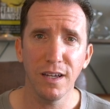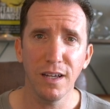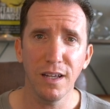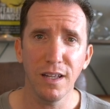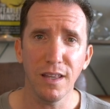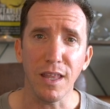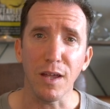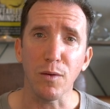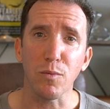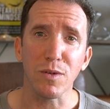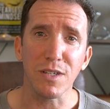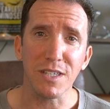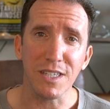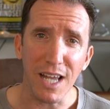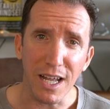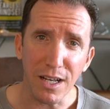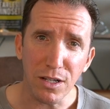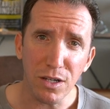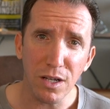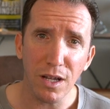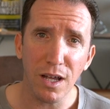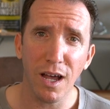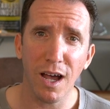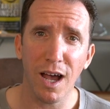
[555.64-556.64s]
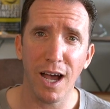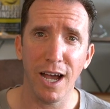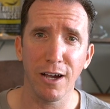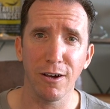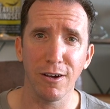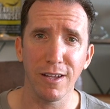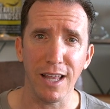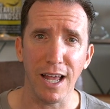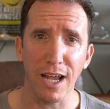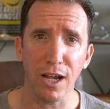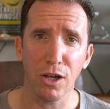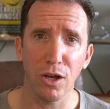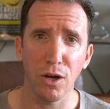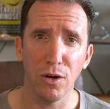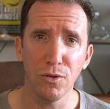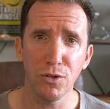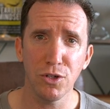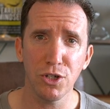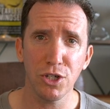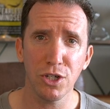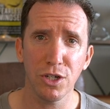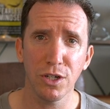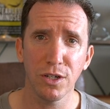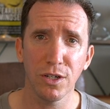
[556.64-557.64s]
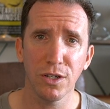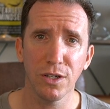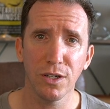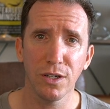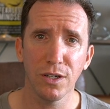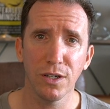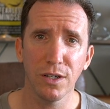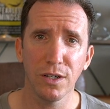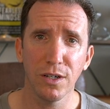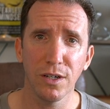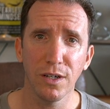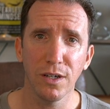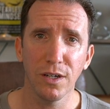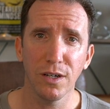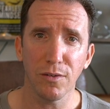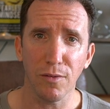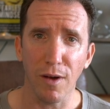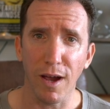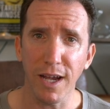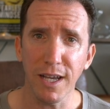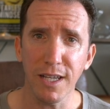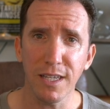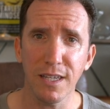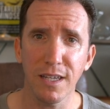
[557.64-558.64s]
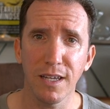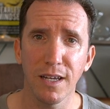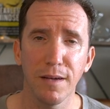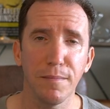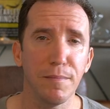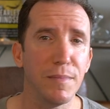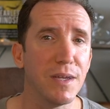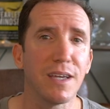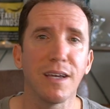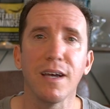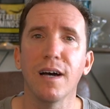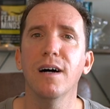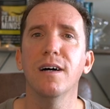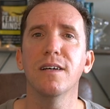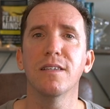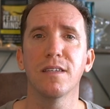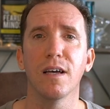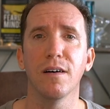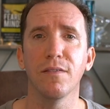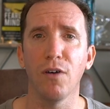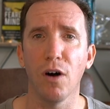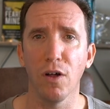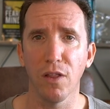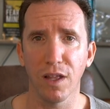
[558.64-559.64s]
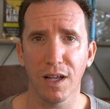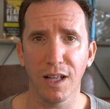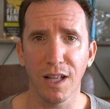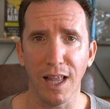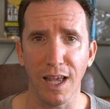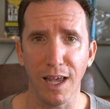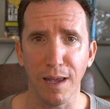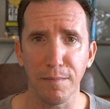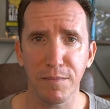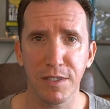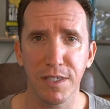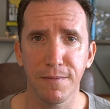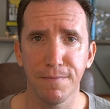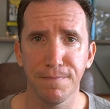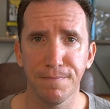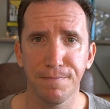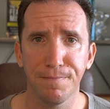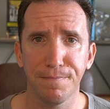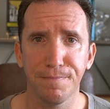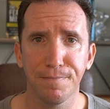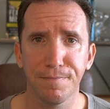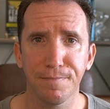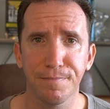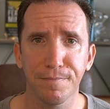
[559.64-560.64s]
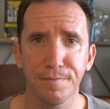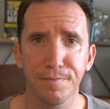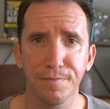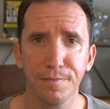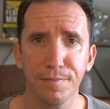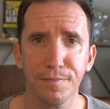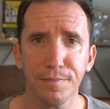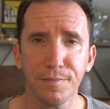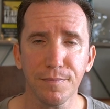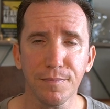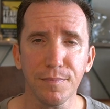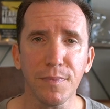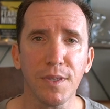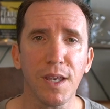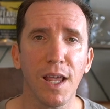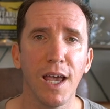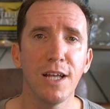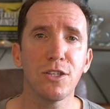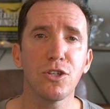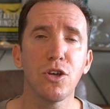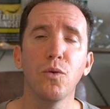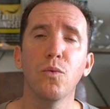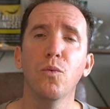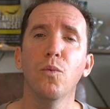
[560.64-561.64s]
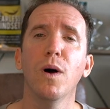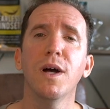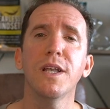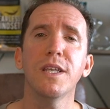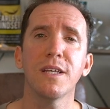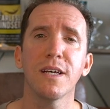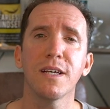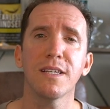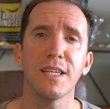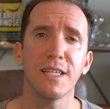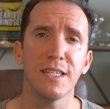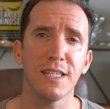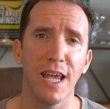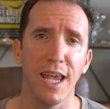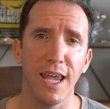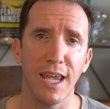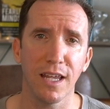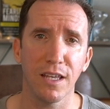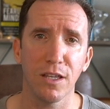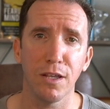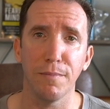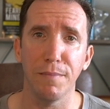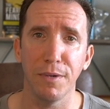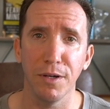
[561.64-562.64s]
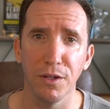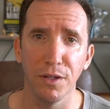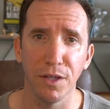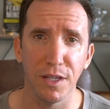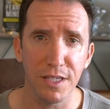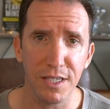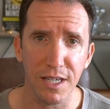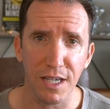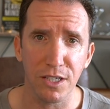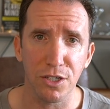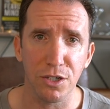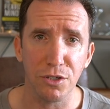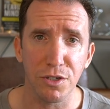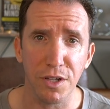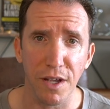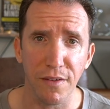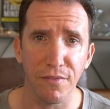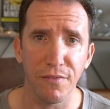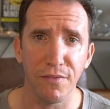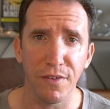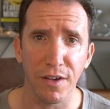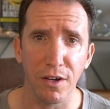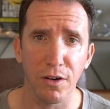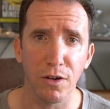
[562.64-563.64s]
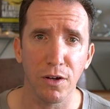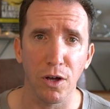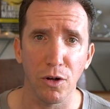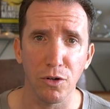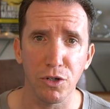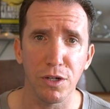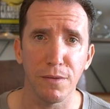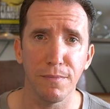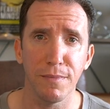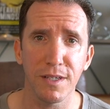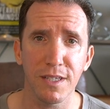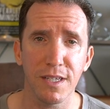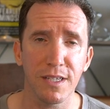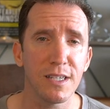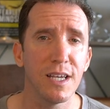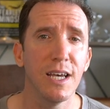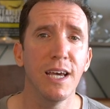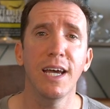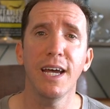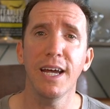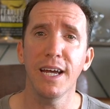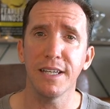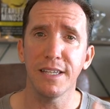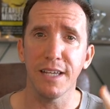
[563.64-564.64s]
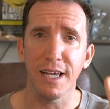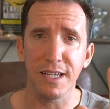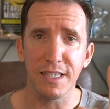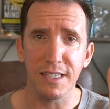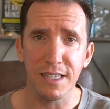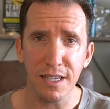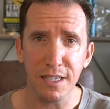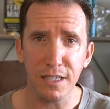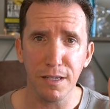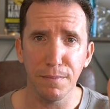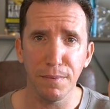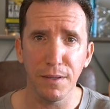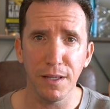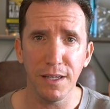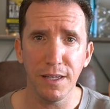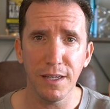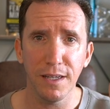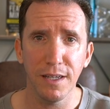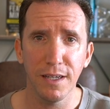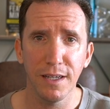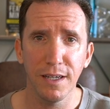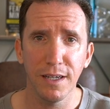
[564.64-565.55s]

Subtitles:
They resent hiring that coach, right? Because of all the claims. And so what does it take to build a 6 or 7 figure coaching business? It takes discipline.